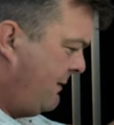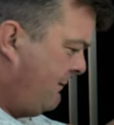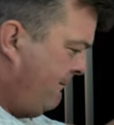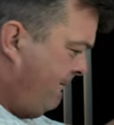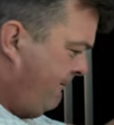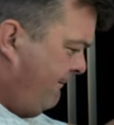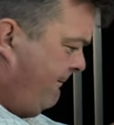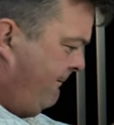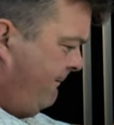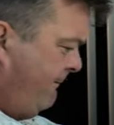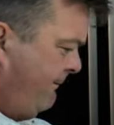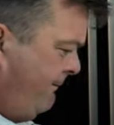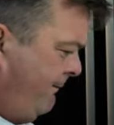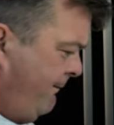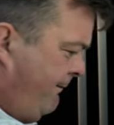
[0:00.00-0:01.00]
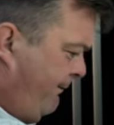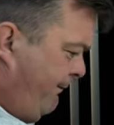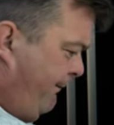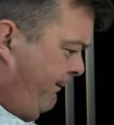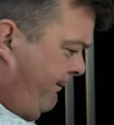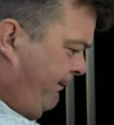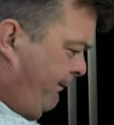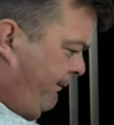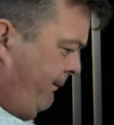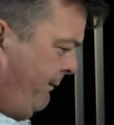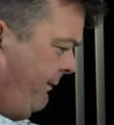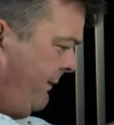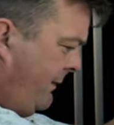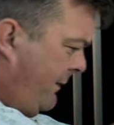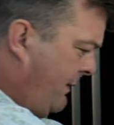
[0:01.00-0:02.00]

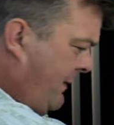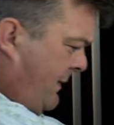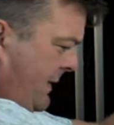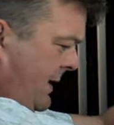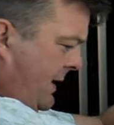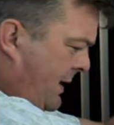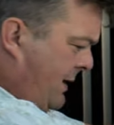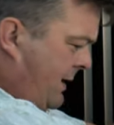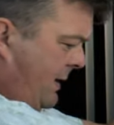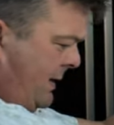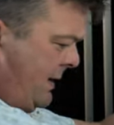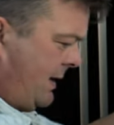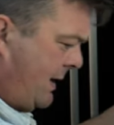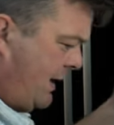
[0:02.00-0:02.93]
Nothing is said.